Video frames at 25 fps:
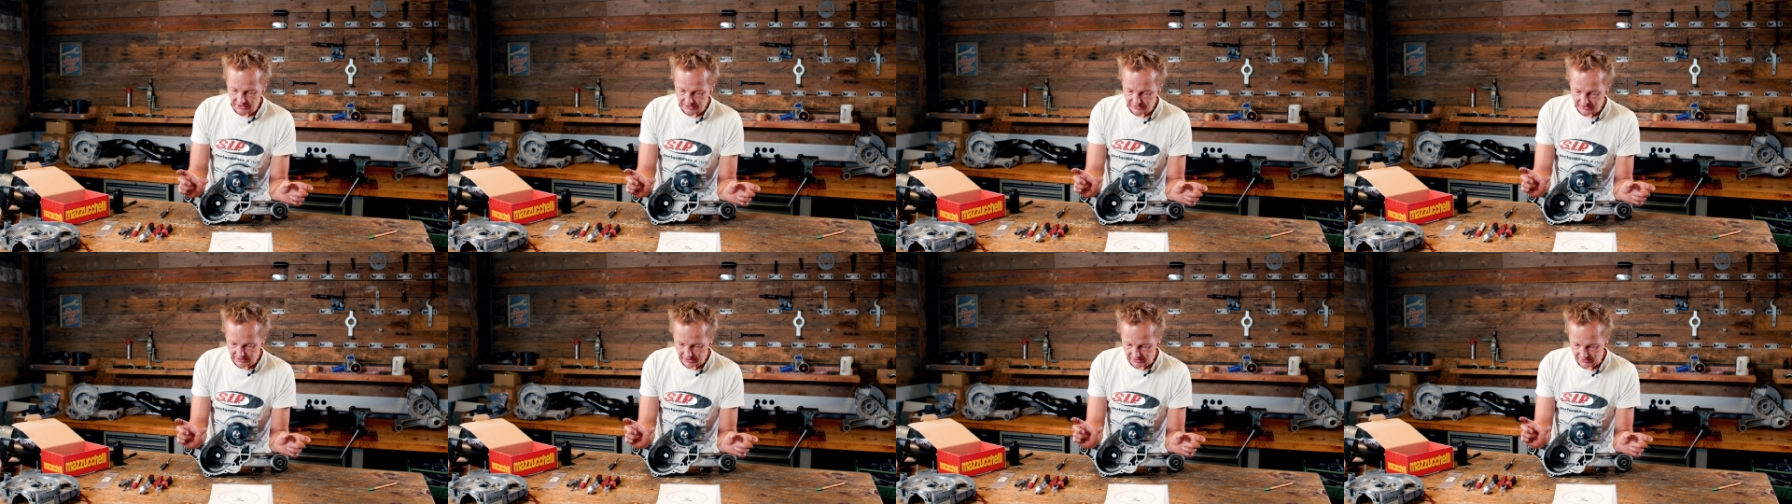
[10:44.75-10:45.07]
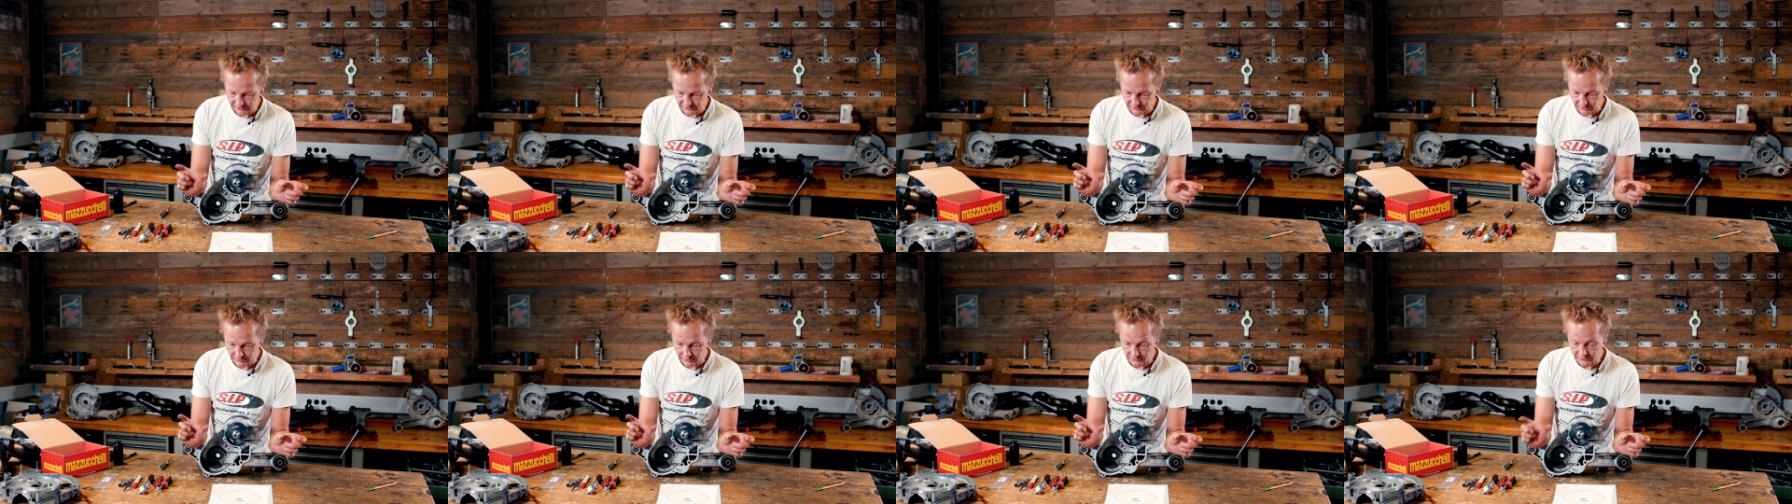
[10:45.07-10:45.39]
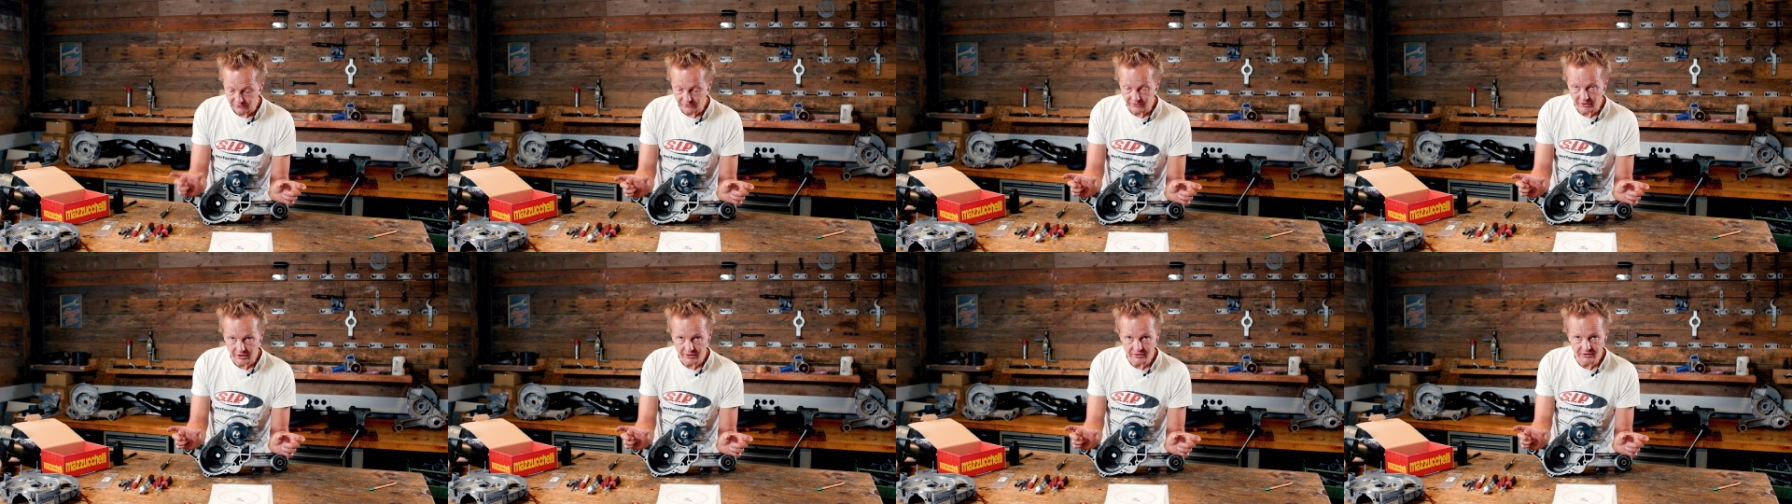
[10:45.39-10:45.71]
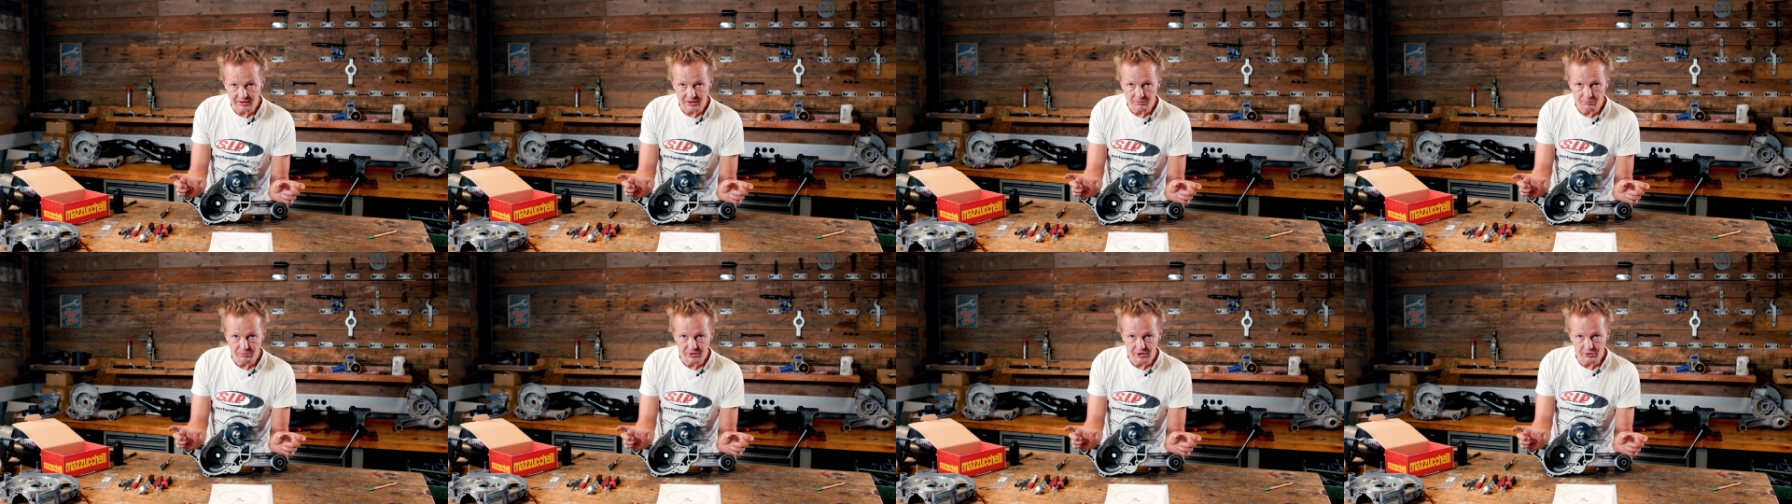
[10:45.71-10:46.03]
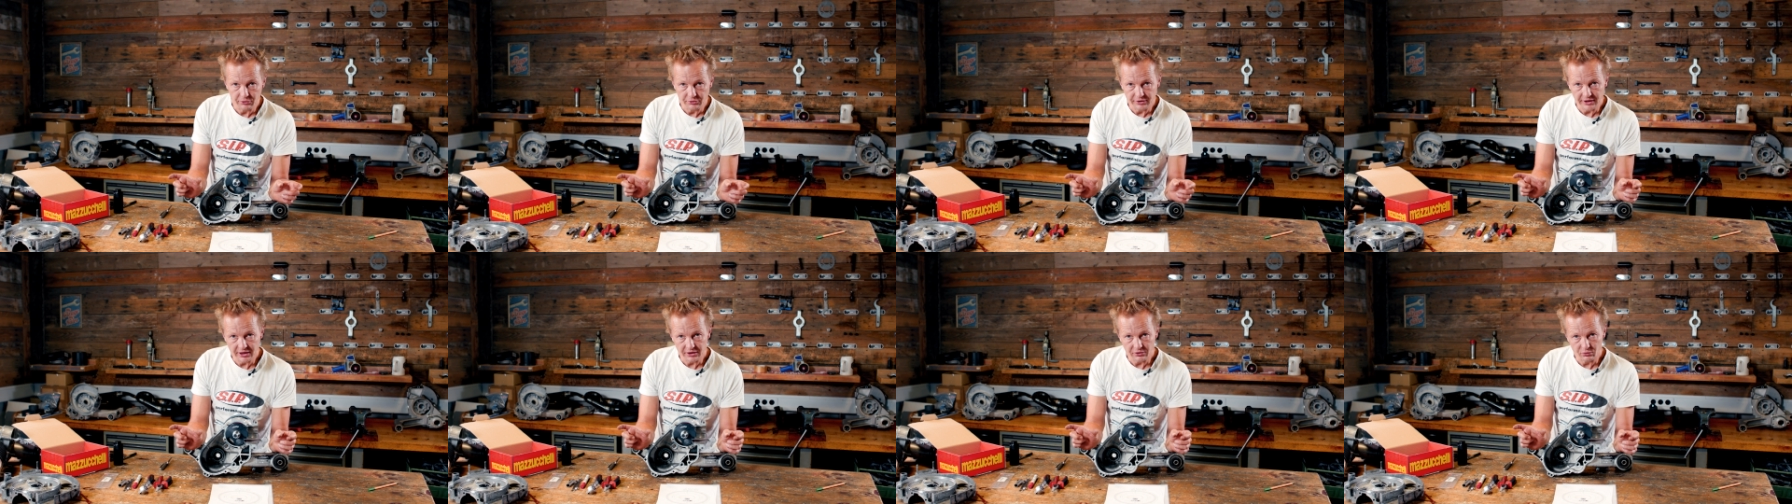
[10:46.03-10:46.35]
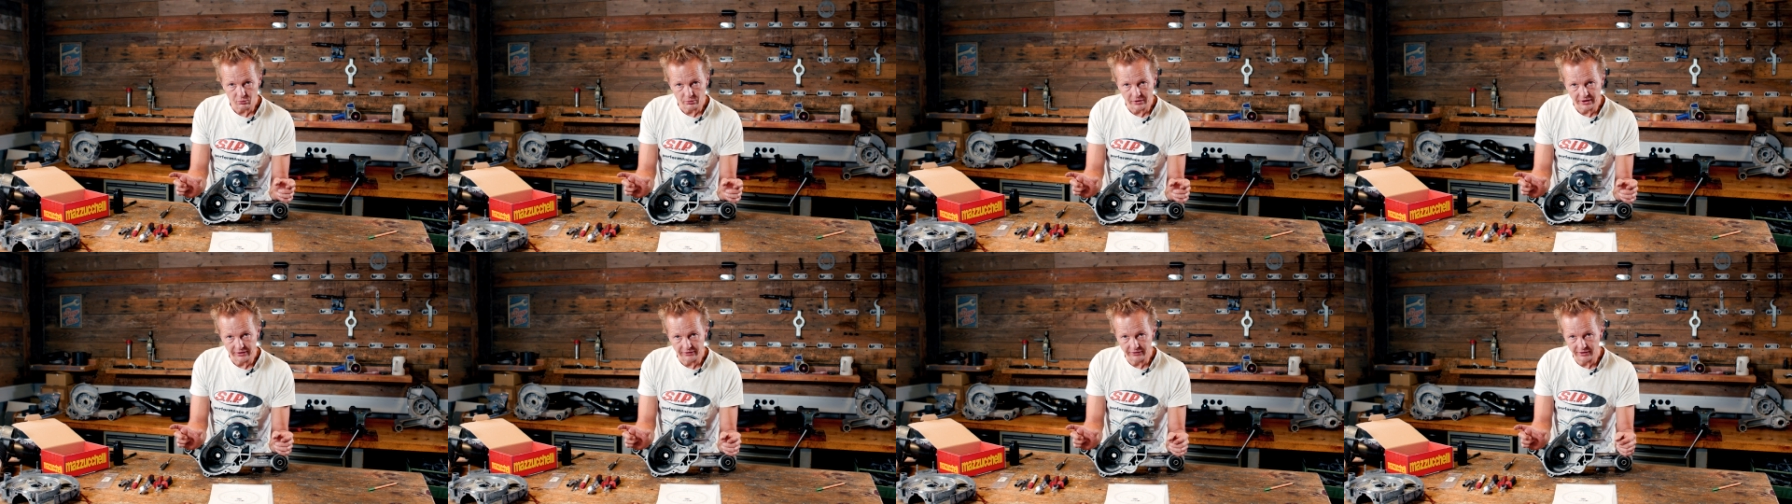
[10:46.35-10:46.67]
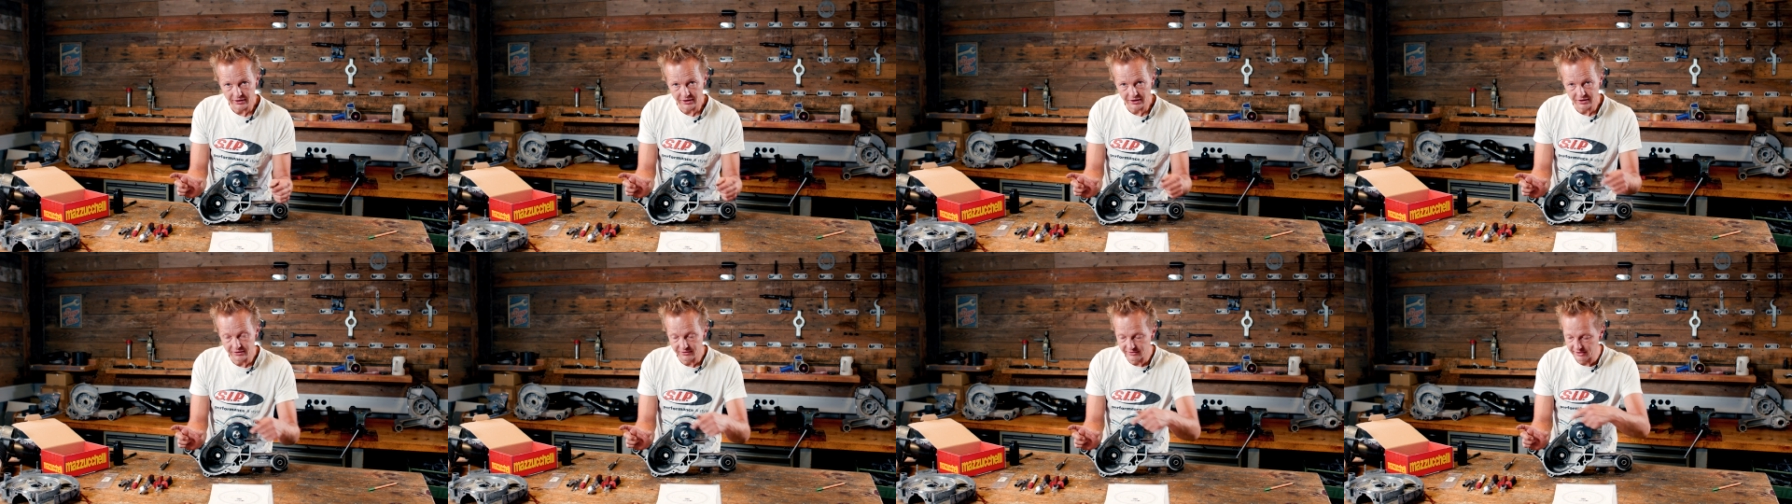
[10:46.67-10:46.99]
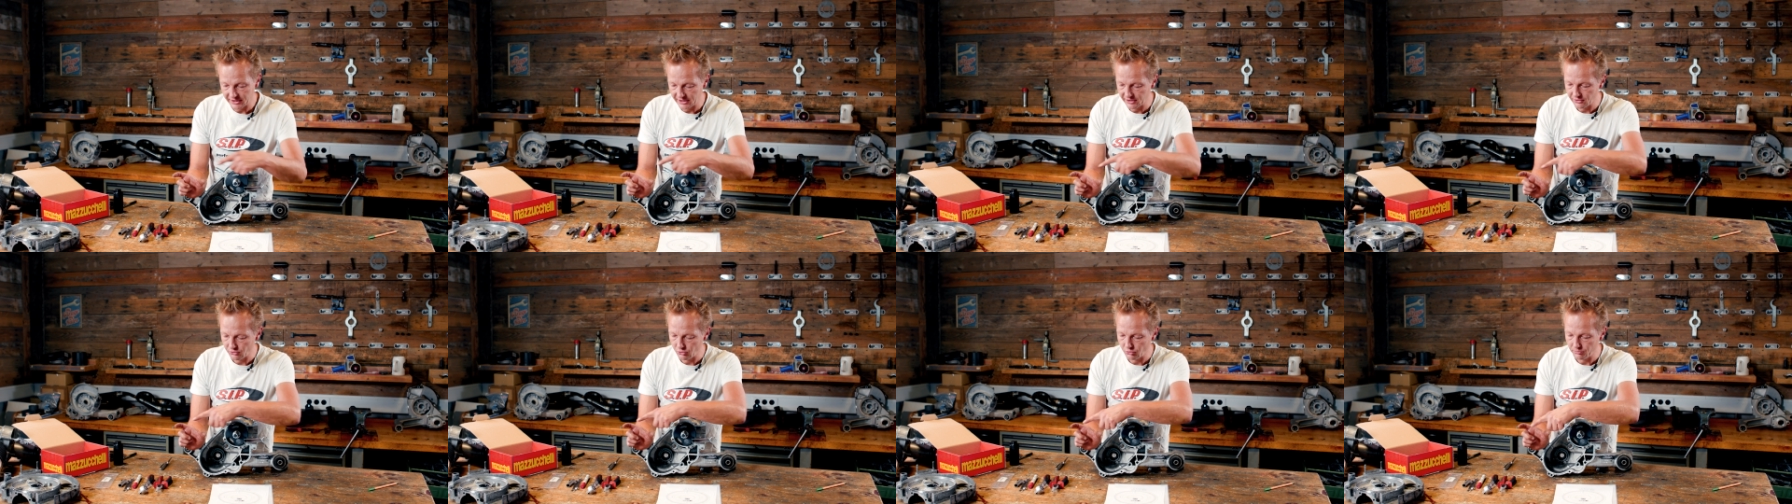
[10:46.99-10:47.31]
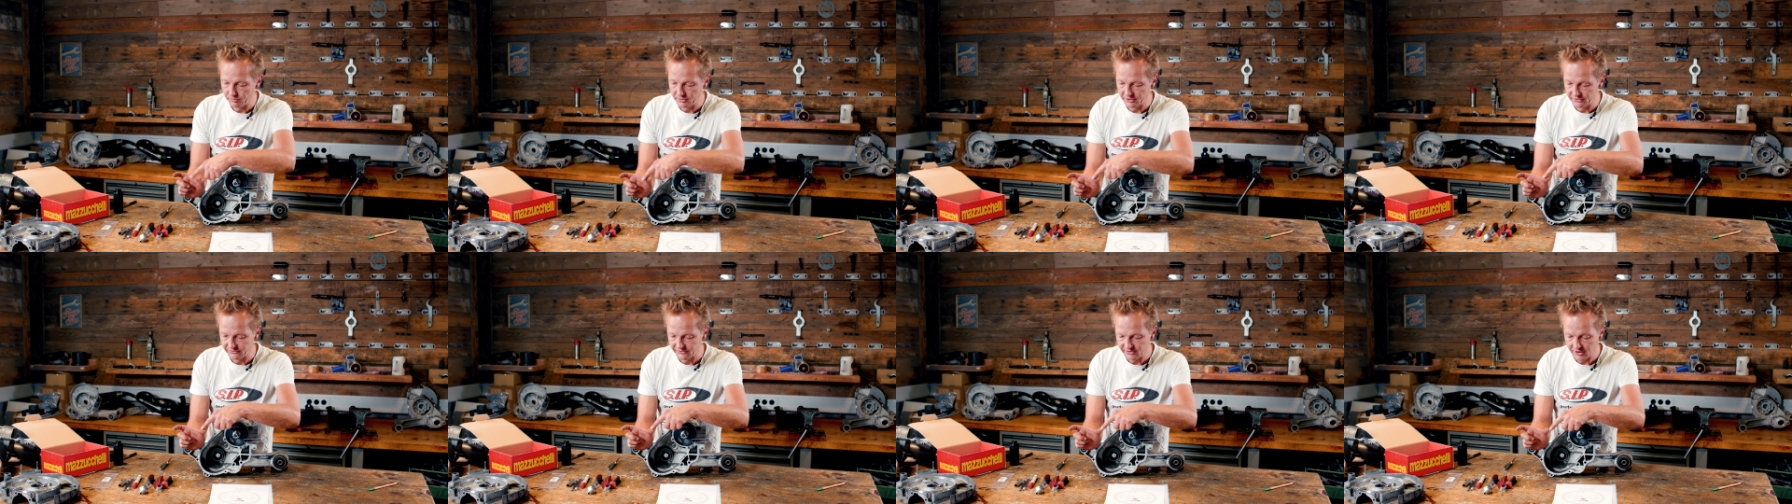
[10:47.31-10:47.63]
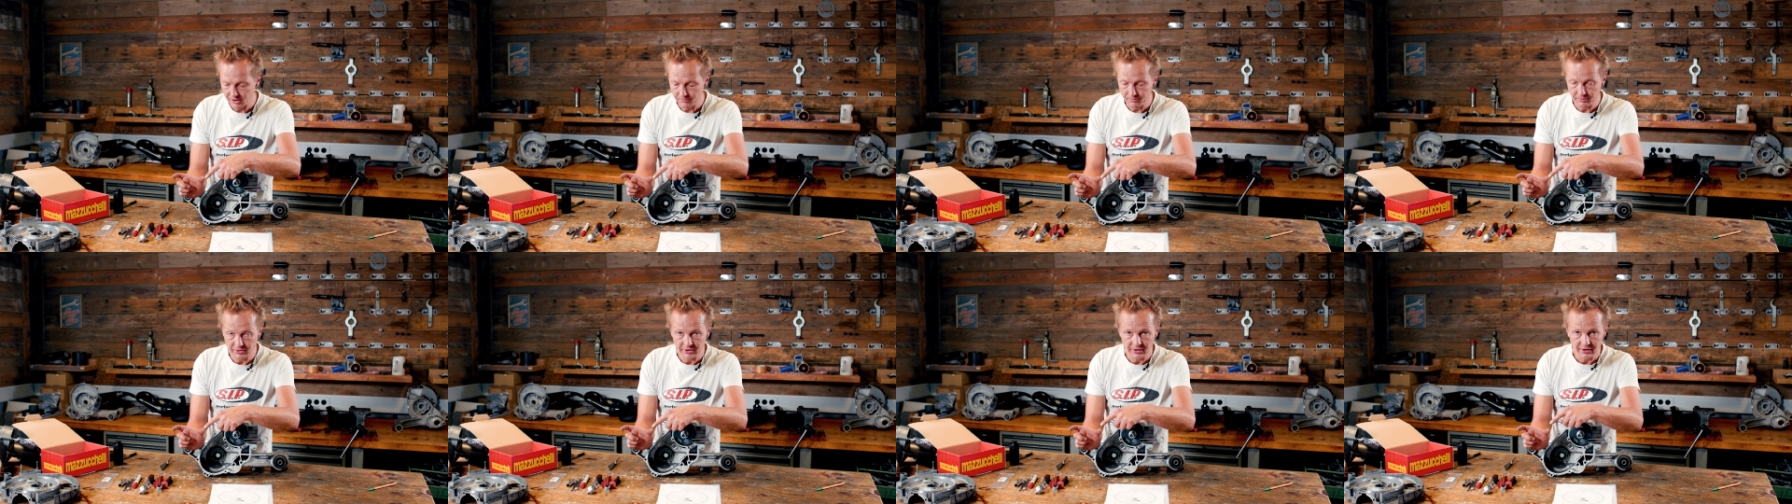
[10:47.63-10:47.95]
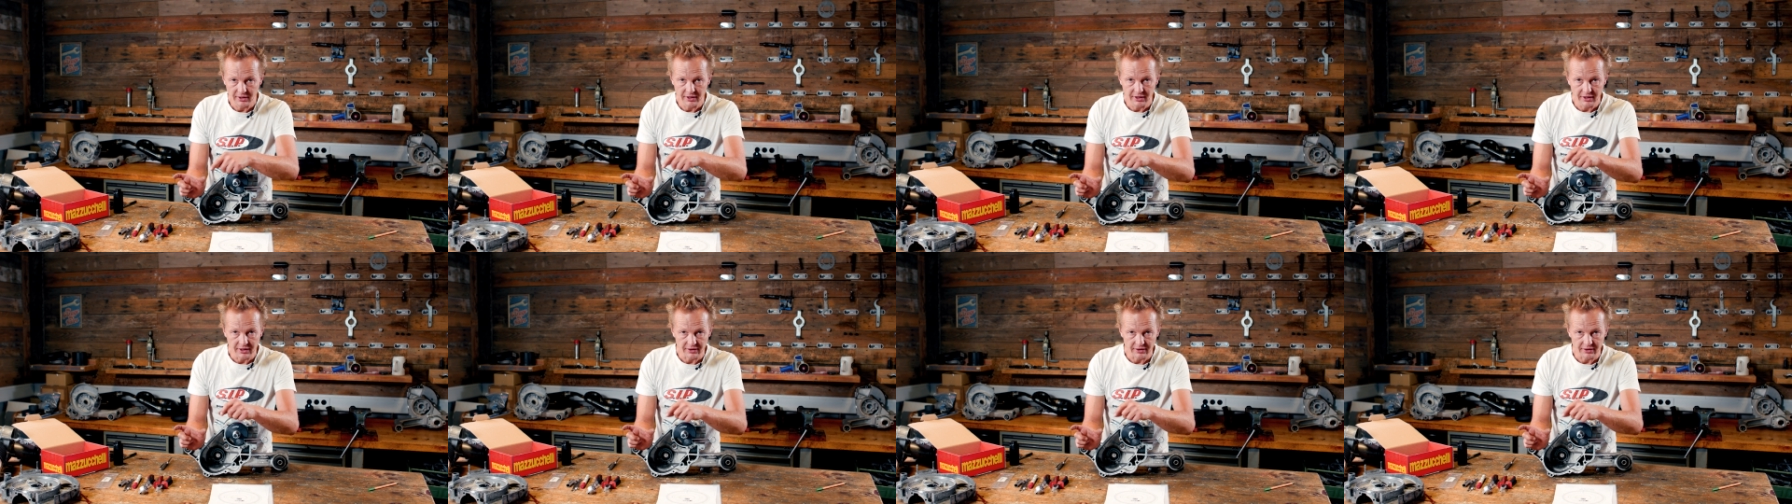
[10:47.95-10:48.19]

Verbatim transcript: It has a starting period when the intake opens up,